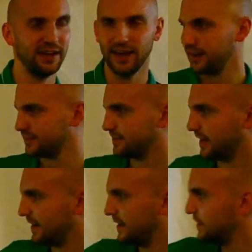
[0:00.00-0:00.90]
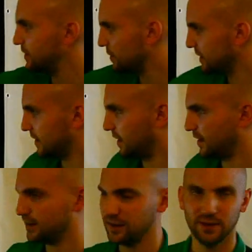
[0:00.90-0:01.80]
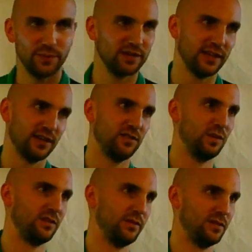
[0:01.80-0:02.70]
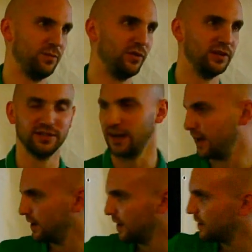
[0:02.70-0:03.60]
It has to say, here's your guitar, because that gives me something to point at.